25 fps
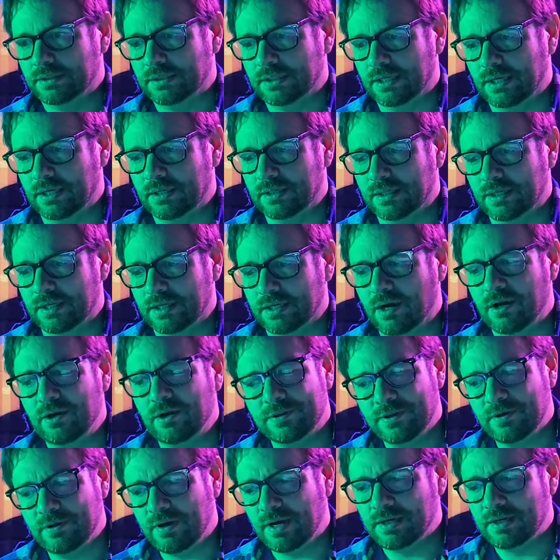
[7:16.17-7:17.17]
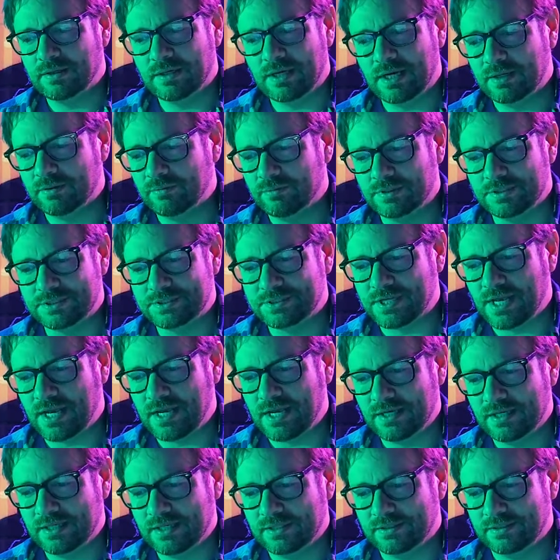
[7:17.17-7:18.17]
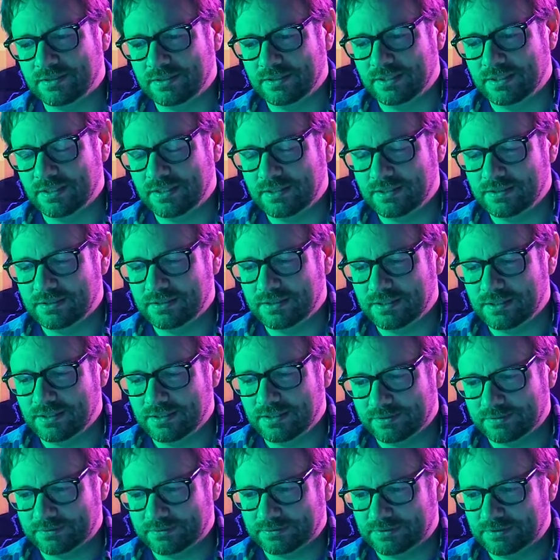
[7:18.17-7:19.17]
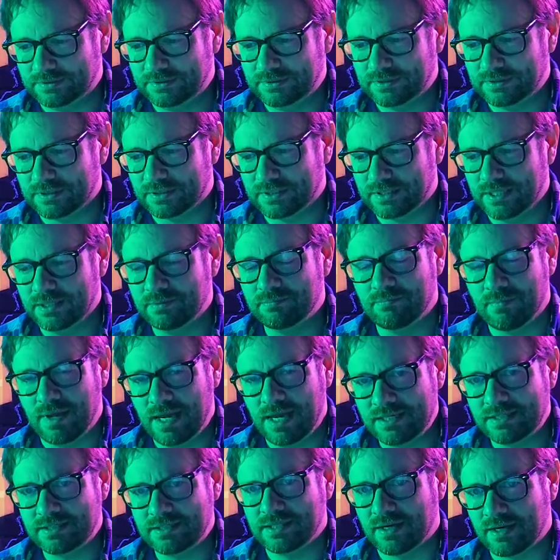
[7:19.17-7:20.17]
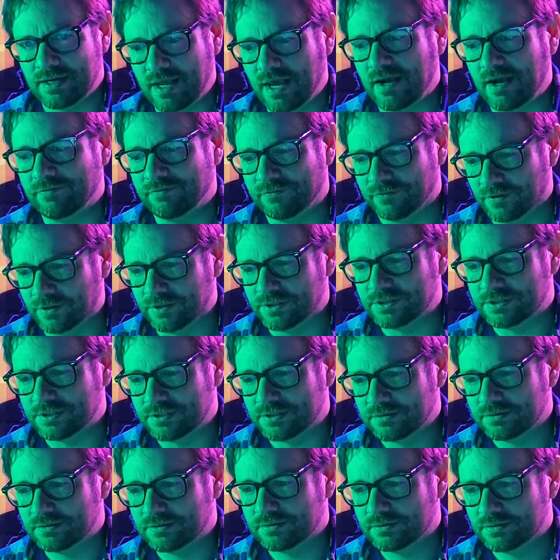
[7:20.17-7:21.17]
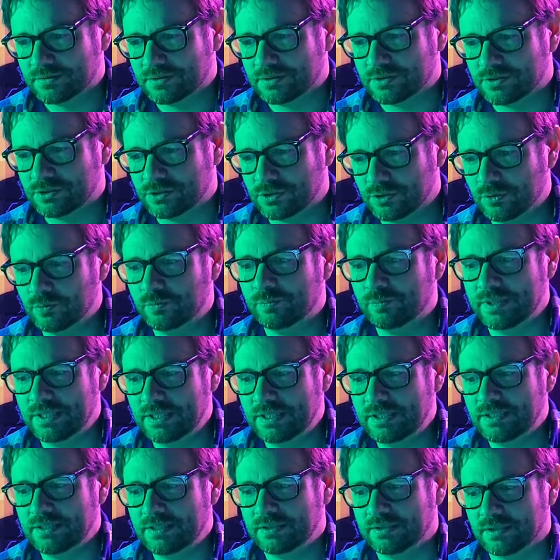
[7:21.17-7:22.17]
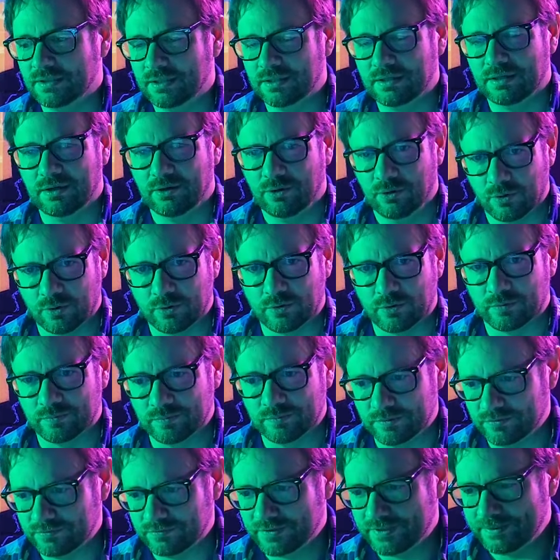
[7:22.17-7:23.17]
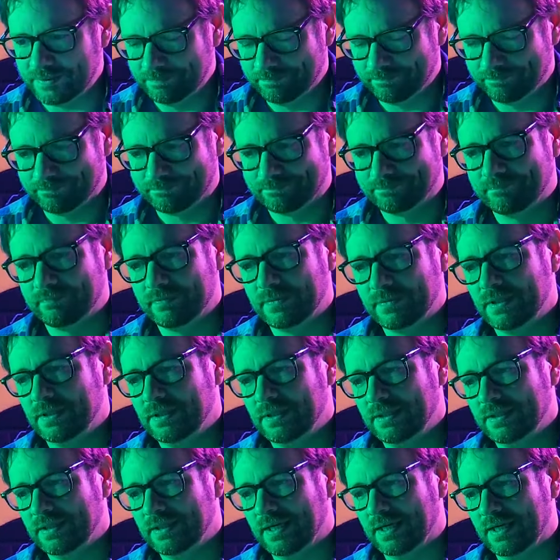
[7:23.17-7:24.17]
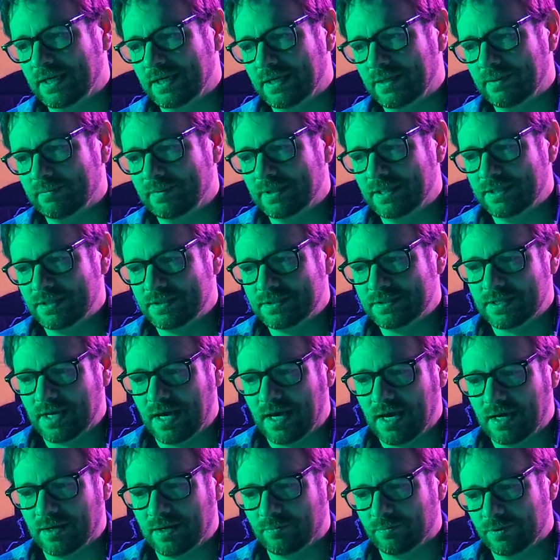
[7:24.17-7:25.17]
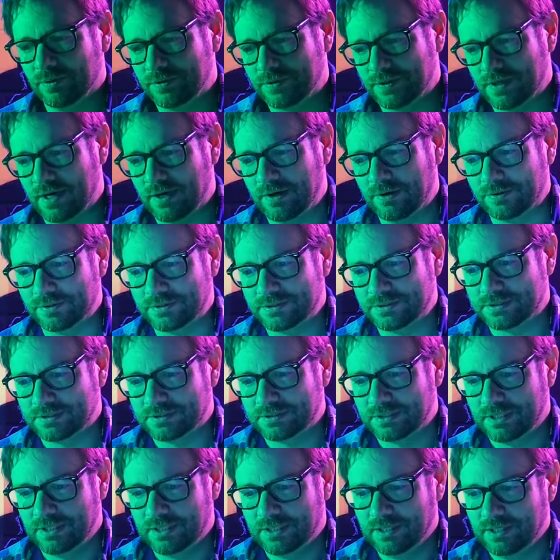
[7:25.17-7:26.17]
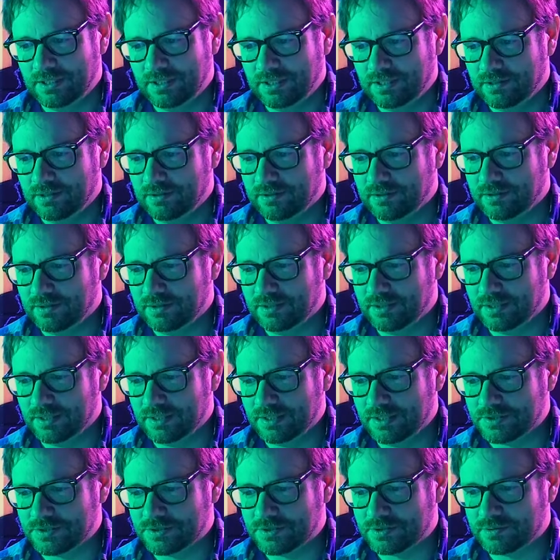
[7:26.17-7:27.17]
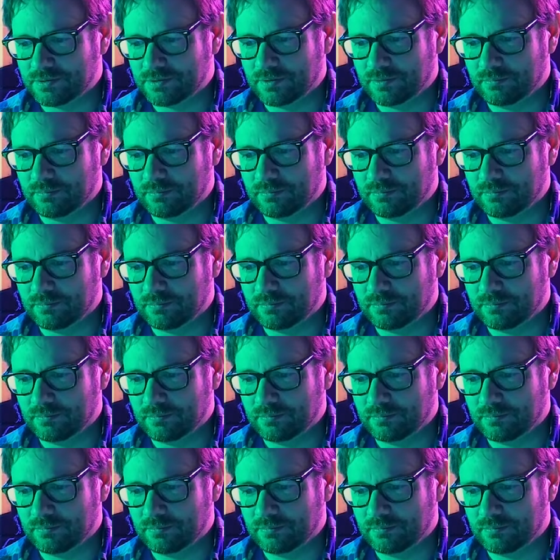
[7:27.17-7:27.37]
Although I will say it makes an effort to be a horror movie. It is not without its